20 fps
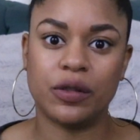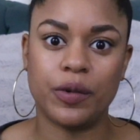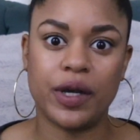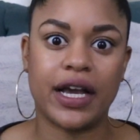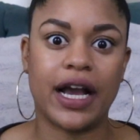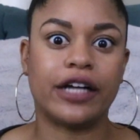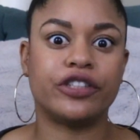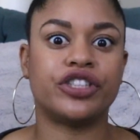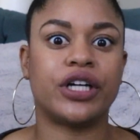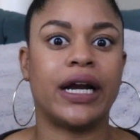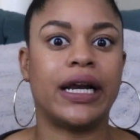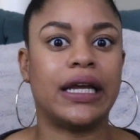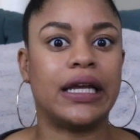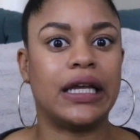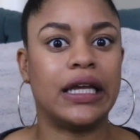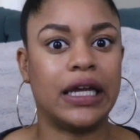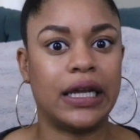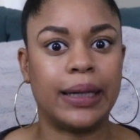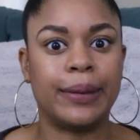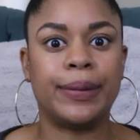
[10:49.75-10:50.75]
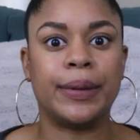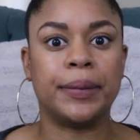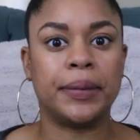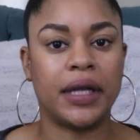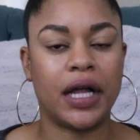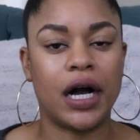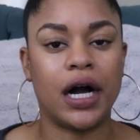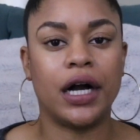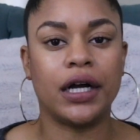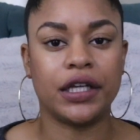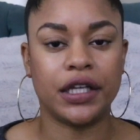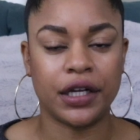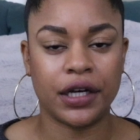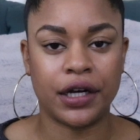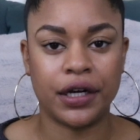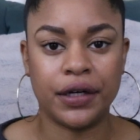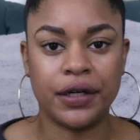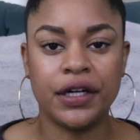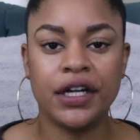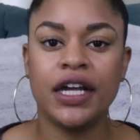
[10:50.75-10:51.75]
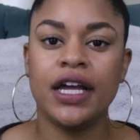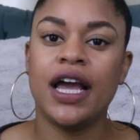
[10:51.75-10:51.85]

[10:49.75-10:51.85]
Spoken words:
a week I try to hit up a blog, you know.